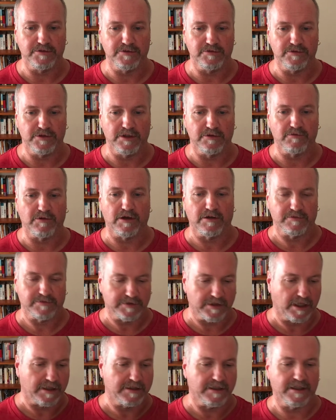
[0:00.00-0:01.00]
get, well,
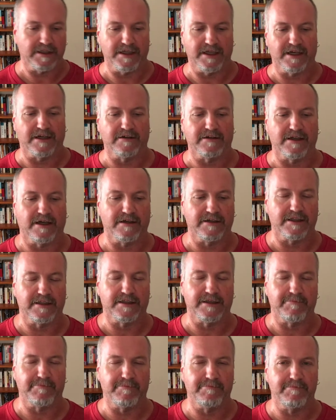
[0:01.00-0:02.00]
again, I'll
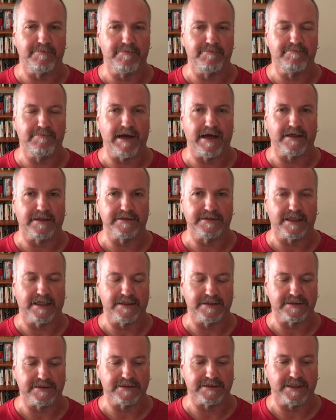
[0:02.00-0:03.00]
get that back at
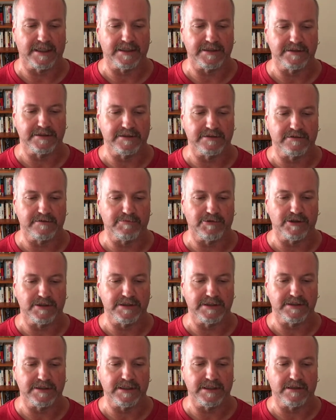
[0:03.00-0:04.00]
that in a second, in a little more
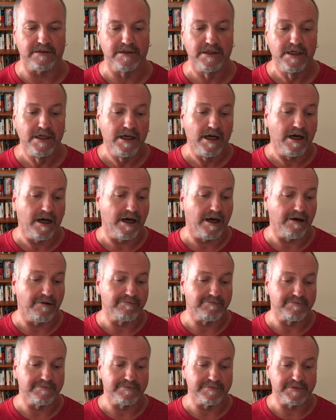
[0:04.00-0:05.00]
detail.
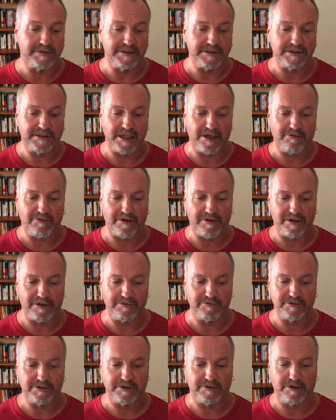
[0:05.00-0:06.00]
The second one, I think
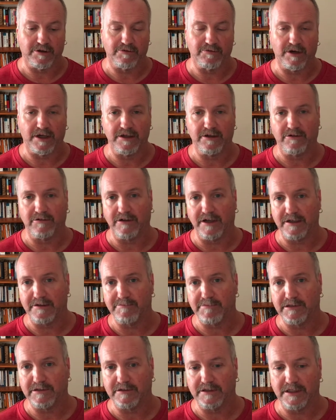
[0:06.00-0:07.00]
it was
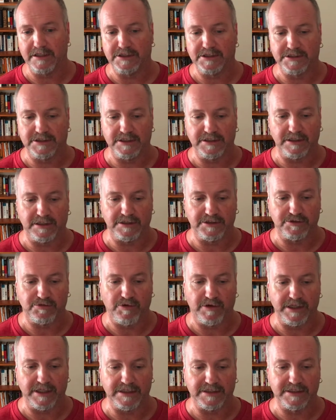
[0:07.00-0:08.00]
late Middle Ages into the
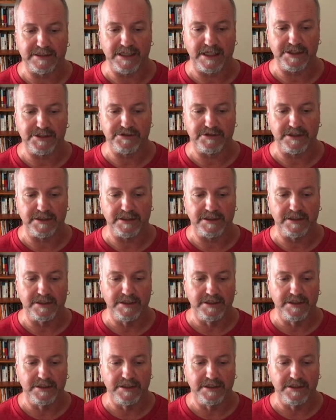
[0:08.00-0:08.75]
20th century,